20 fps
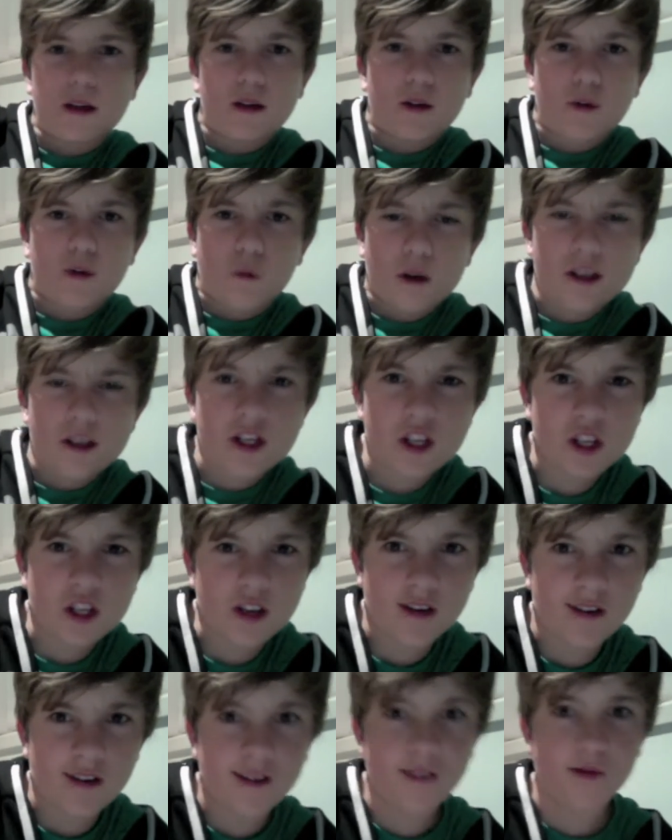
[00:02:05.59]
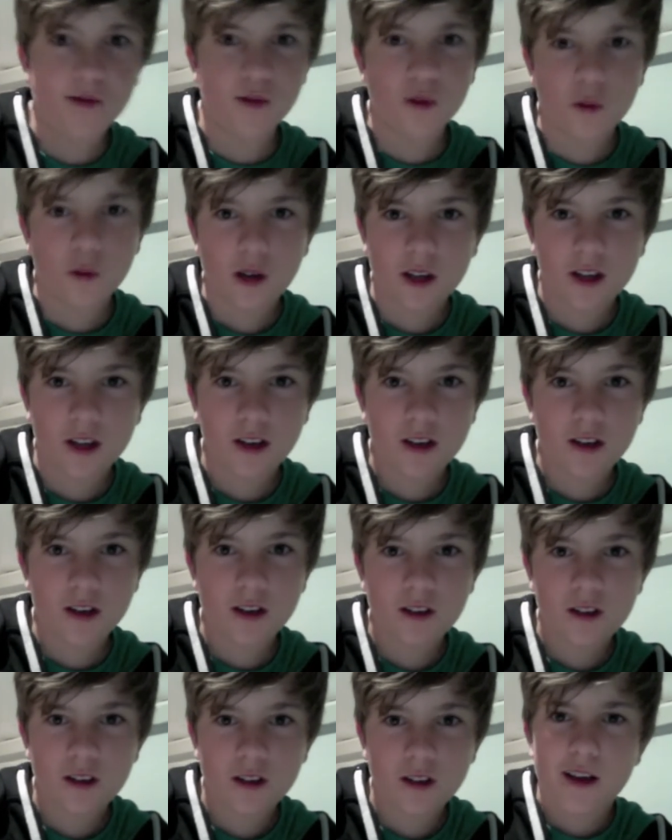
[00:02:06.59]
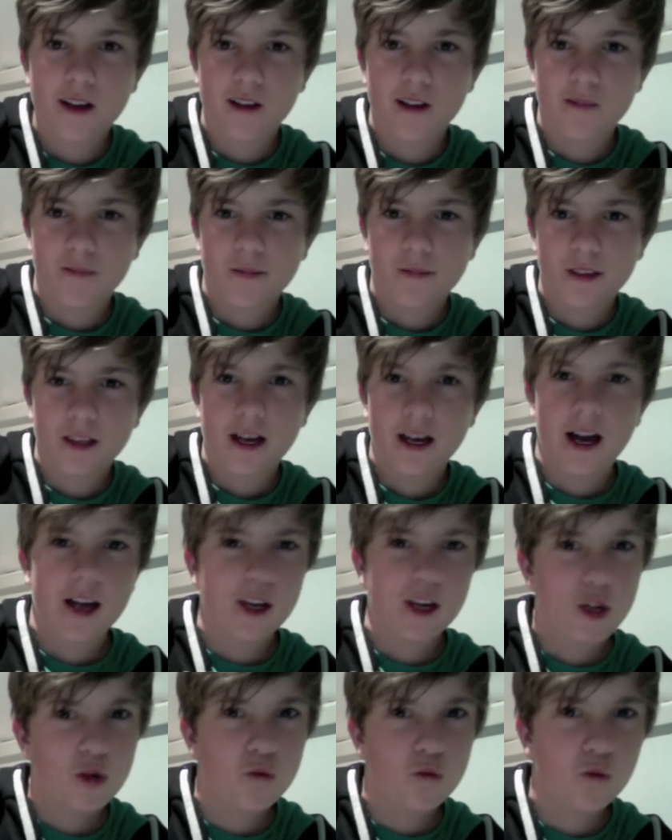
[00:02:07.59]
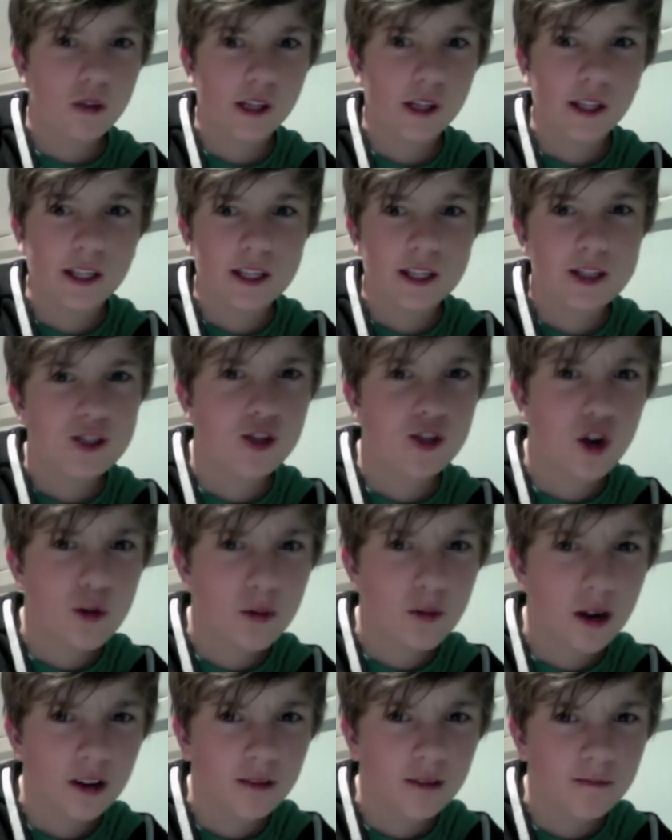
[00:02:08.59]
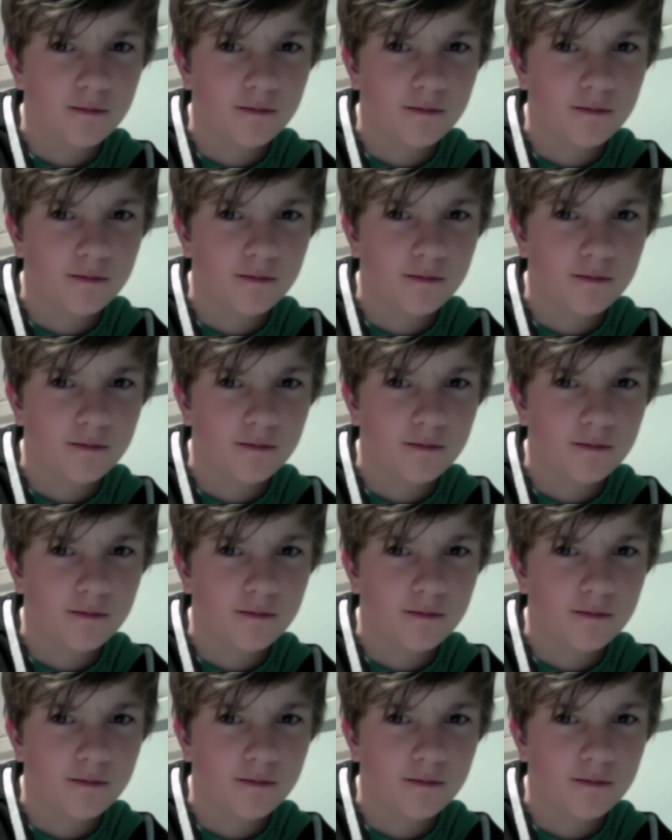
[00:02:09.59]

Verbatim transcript: question of the week Are you really sober?